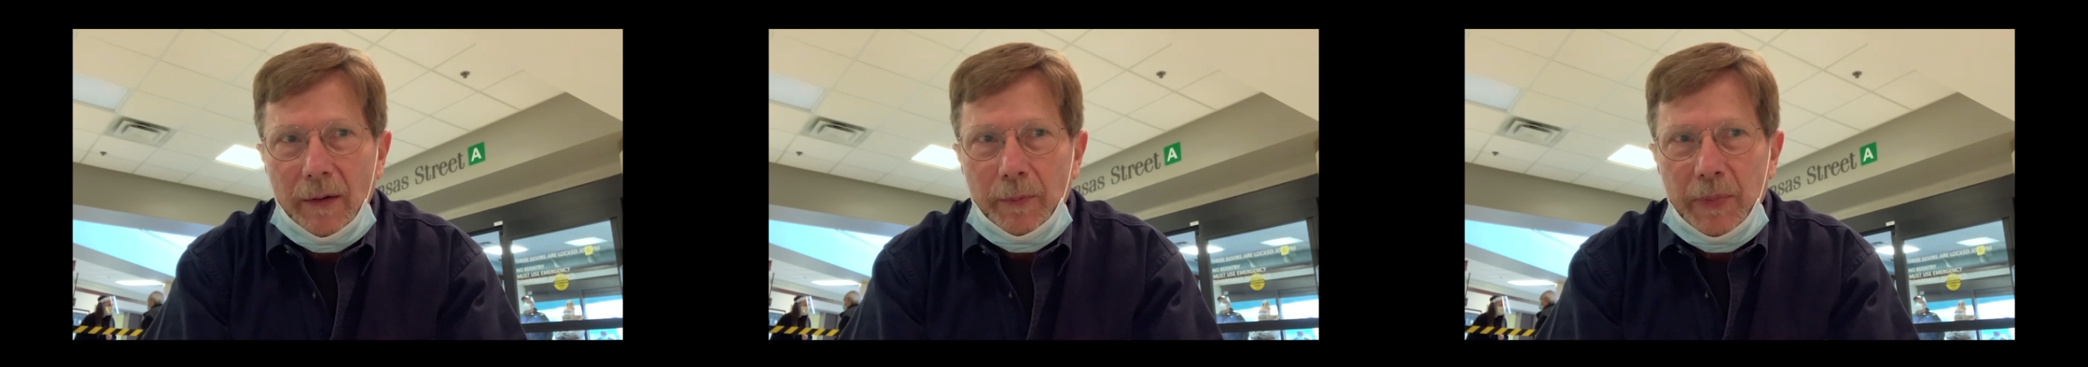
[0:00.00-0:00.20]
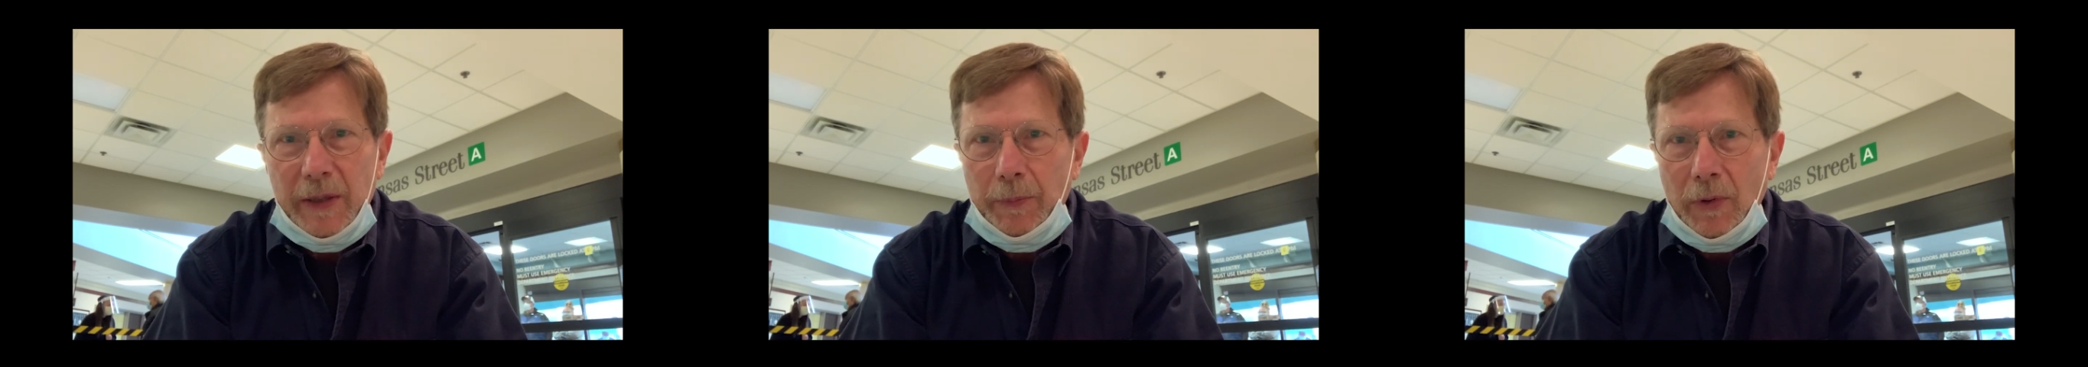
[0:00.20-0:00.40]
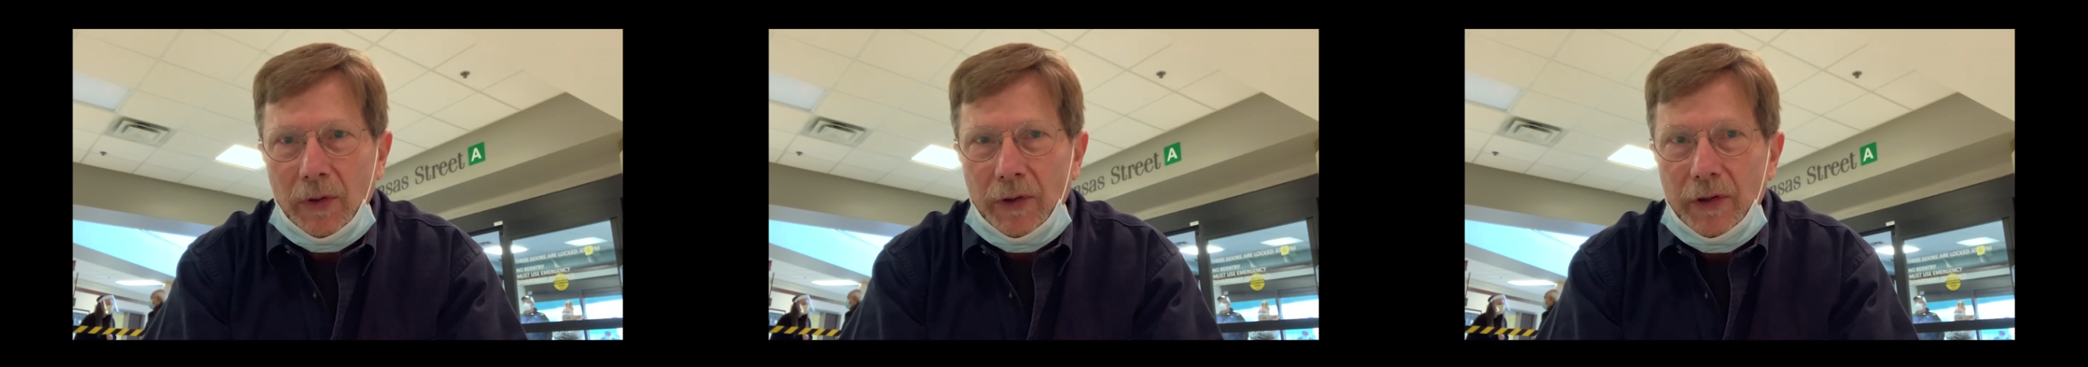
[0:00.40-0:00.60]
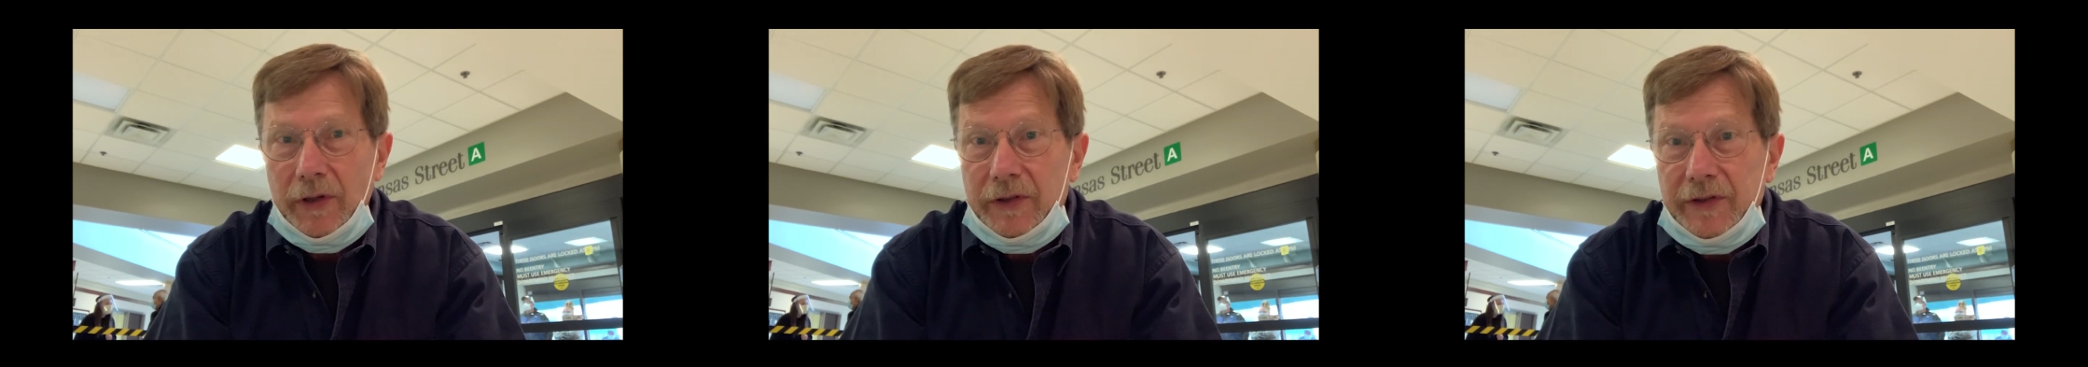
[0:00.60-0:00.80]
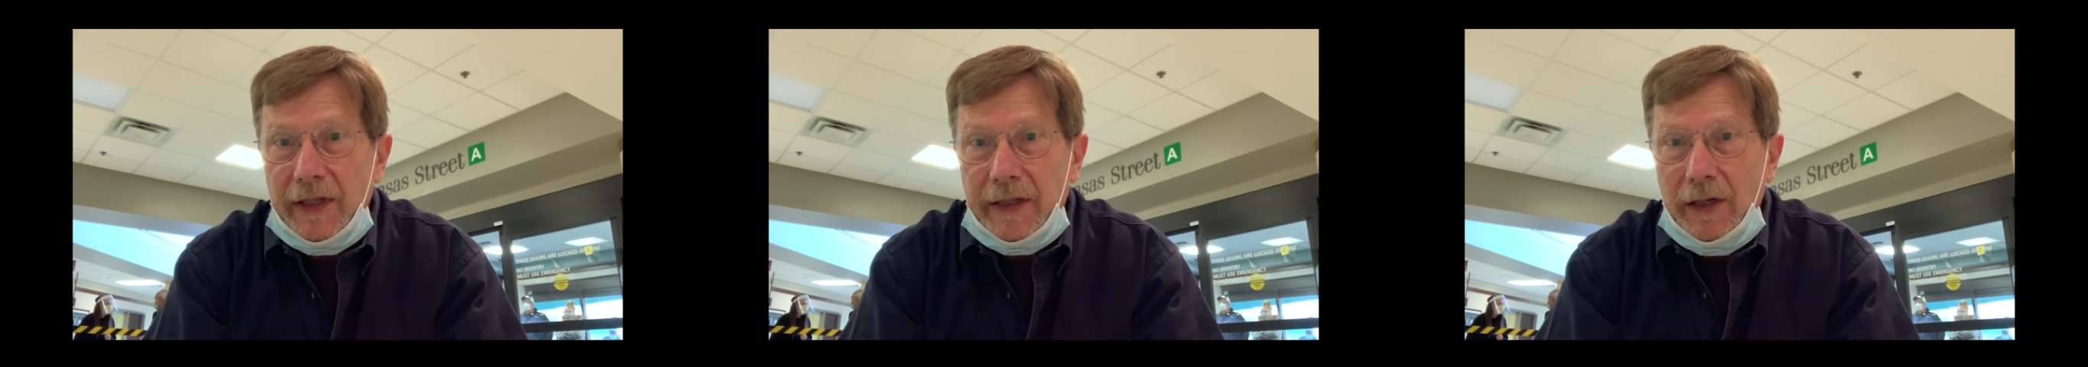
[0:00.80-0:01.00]
people learn
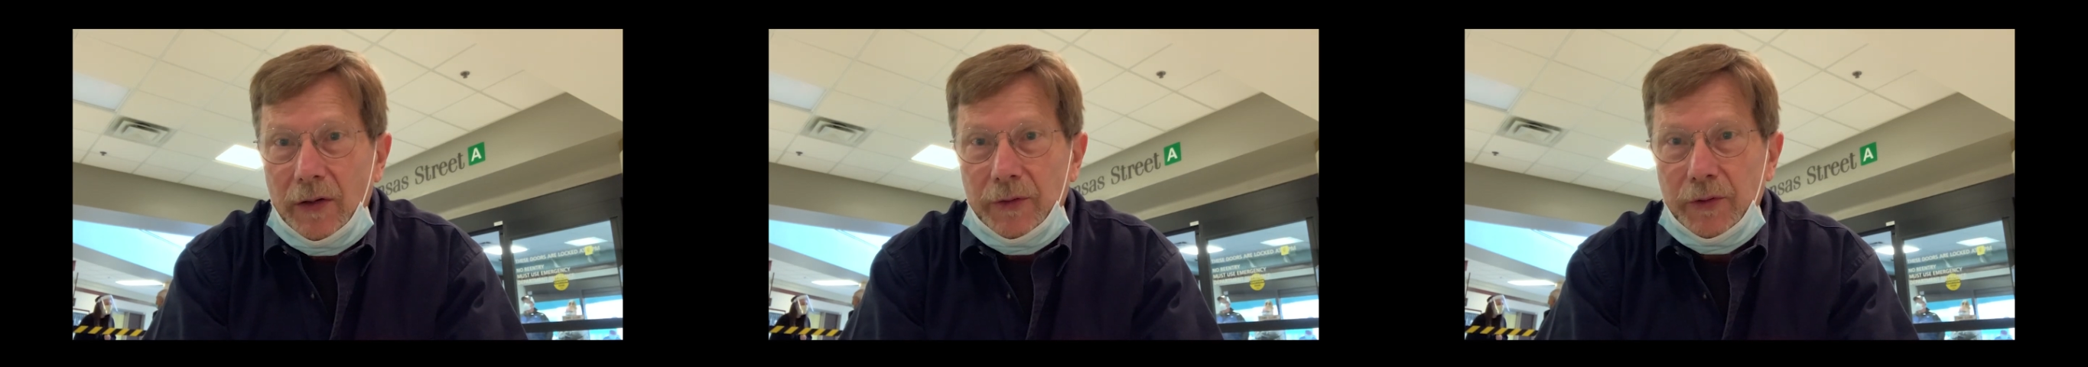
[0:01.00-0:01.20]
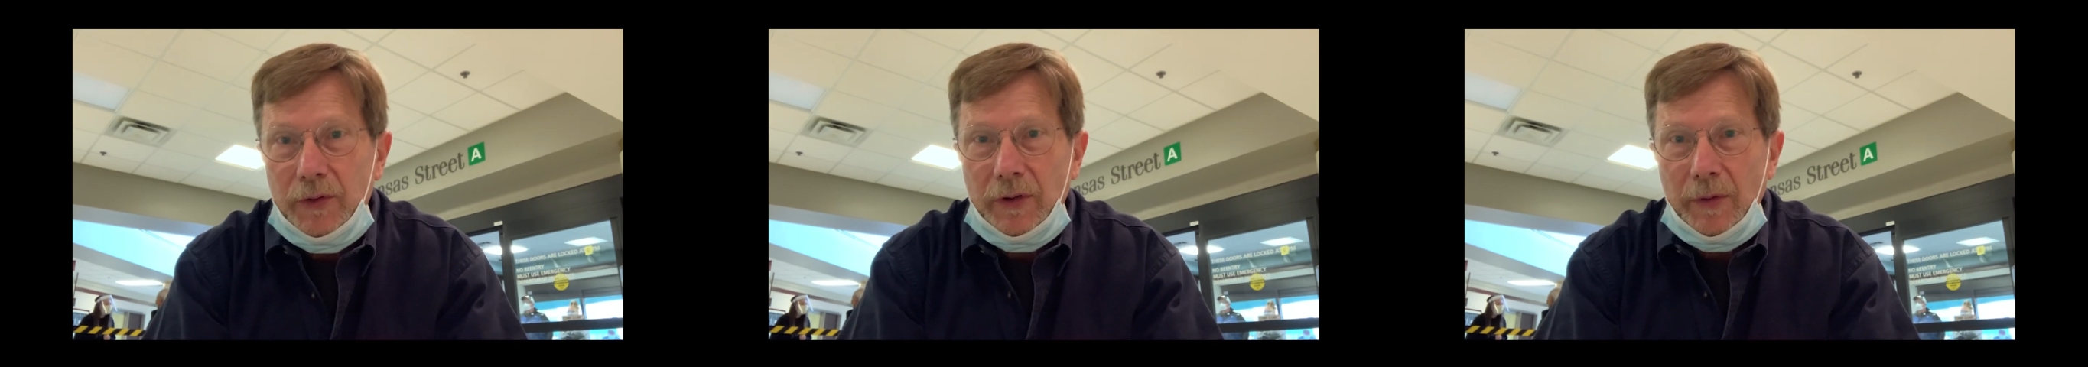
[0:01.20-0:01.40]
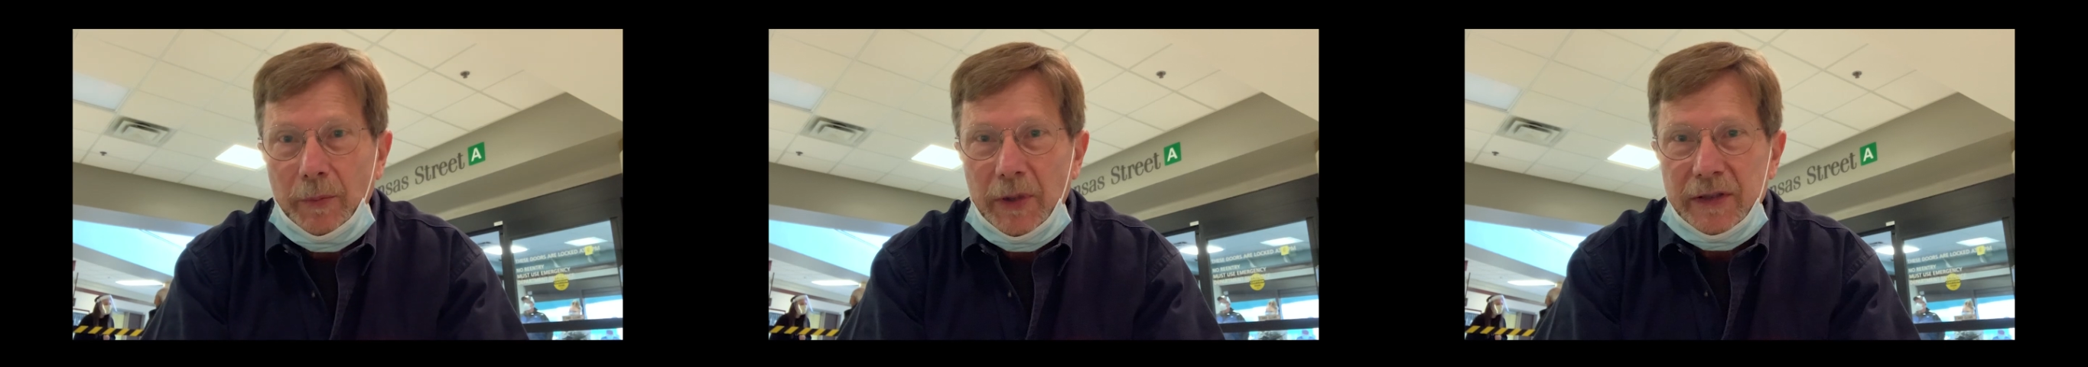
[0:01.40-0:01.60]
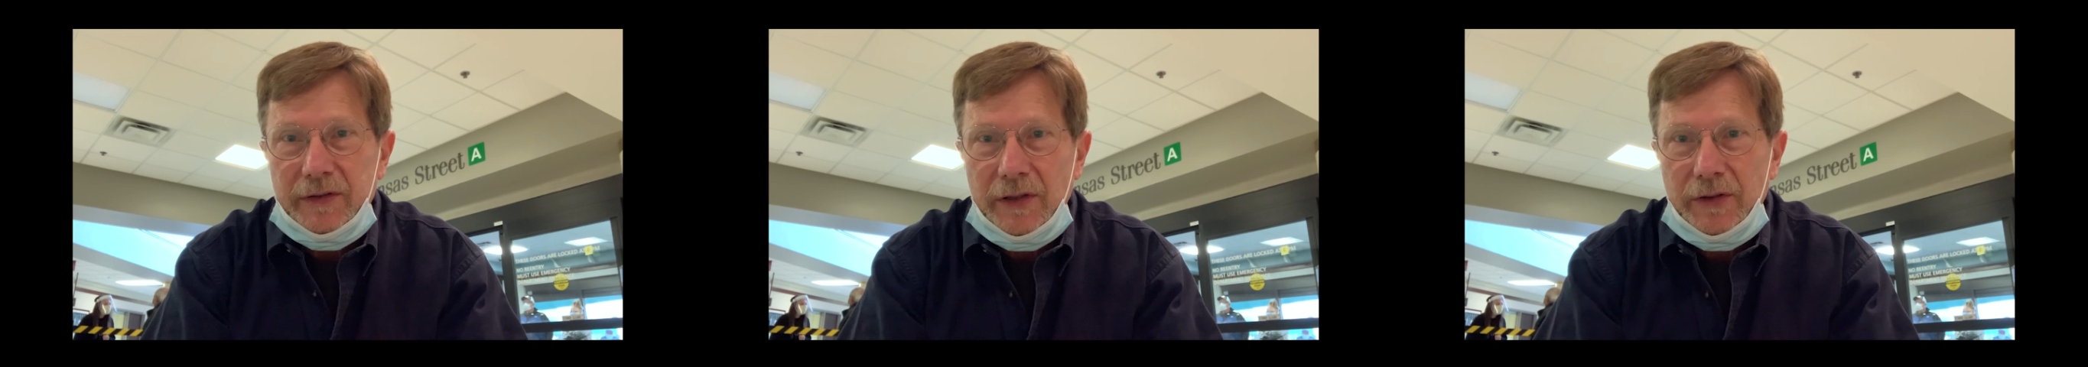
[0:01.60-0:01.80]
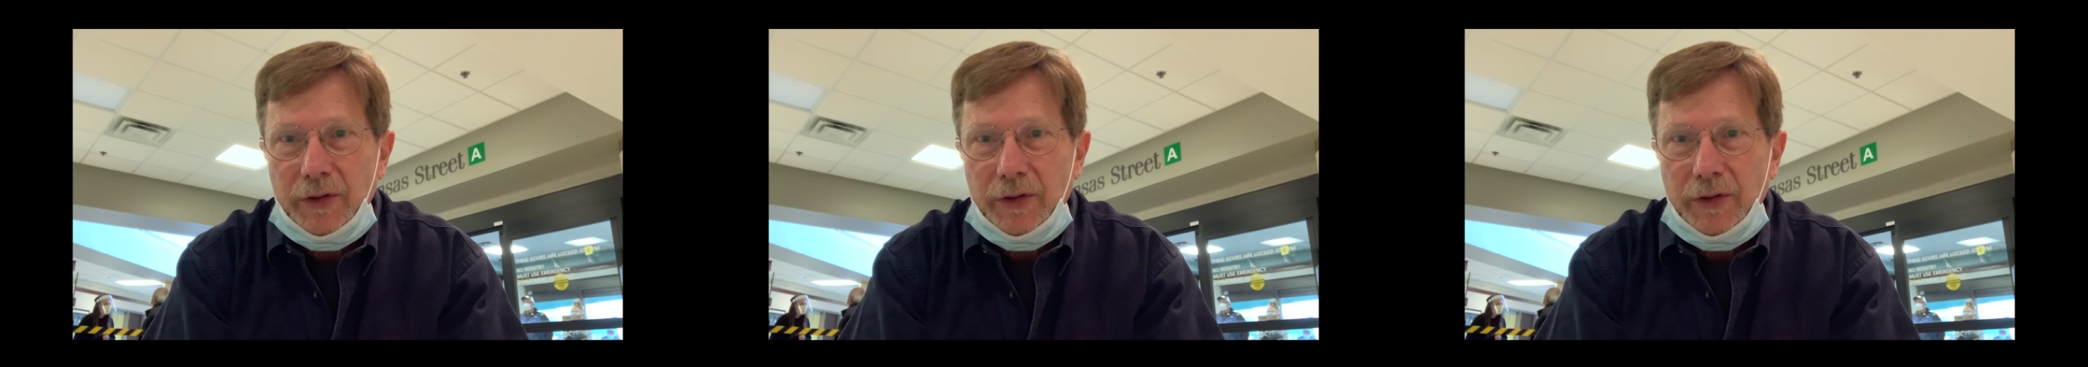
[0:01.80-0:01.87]
as they go through their business